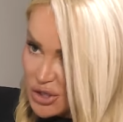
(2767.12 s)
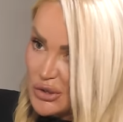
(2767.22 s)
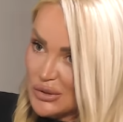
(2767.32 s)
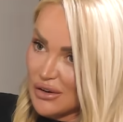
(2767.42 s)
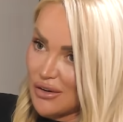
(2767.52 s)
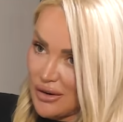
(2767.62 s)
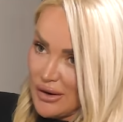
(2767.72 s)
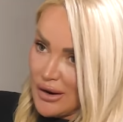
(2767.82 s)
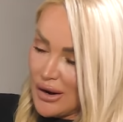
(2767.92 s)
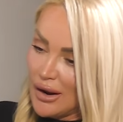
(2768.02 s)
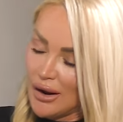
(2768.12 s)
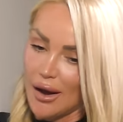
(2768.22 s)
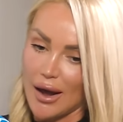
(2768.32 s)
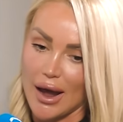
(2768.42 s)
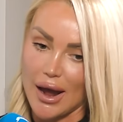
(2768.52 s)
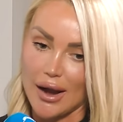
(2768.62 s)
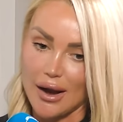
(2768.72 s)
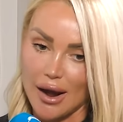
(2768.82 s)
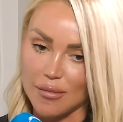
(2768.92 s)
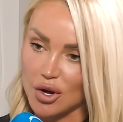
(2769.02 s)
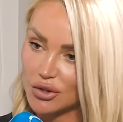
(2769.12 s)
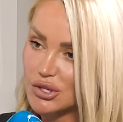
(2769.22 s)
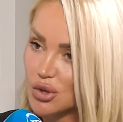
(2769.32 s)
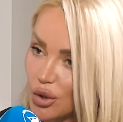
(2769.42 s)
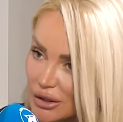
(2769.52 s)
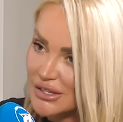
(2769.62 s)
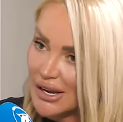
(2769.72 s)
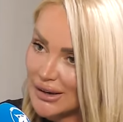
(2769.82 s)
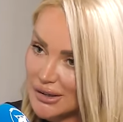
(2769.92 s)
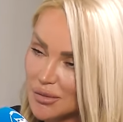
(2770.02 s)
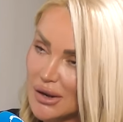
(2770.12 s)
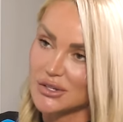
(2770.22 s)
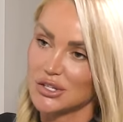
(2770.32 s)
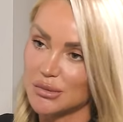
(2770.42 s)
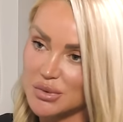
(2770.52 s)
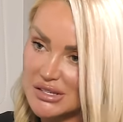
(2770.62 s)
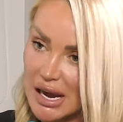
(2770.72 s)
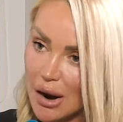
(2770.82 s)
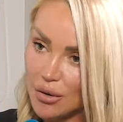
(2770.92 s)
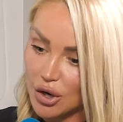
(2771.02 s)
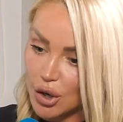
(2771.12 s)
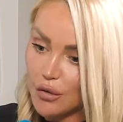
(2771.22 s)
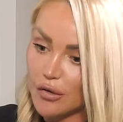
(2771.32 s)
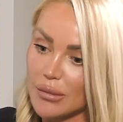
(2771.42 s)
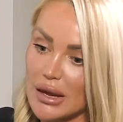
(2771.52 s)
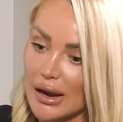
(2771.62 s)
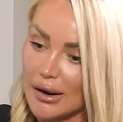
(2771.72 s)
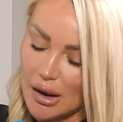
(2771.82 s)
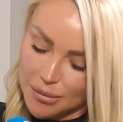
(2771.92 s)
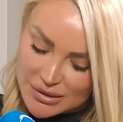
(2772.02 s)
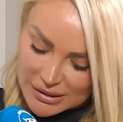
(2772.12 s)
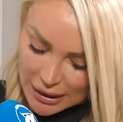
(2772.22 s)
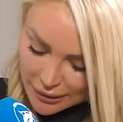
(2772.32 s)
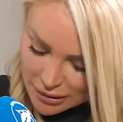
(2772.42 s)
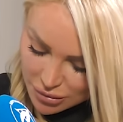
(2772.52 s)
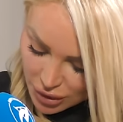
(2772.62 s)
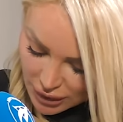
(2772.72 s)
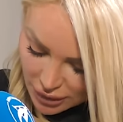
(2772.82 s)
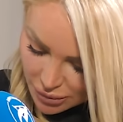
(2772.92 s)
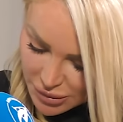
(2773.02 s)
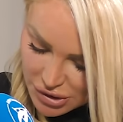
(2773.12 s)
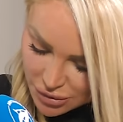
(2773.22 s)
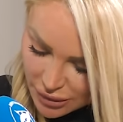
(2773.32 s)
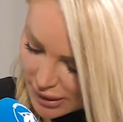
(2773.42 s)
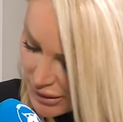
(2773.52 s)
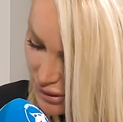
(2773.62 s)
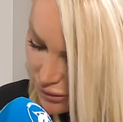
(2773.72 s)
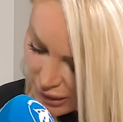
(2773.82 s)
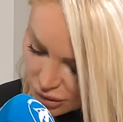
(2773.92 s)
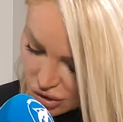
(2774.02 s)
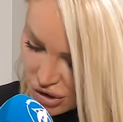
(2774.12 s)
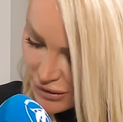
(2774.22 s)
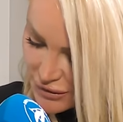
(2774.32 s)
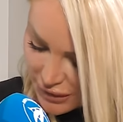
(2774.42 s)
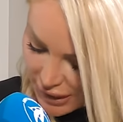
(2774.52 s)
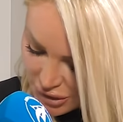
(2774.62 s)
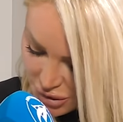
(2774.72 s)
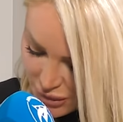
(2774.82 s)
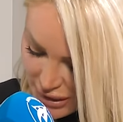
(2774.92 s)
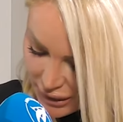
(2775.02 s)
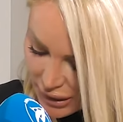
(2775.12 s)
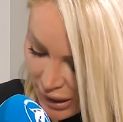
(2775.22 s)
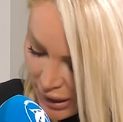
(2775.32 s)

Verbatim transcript: shoes on and I'm not the tallest girl in the world, so they'd be towering over me, and I'd be taking the money and I'd be doing this and write your shifts for next week, and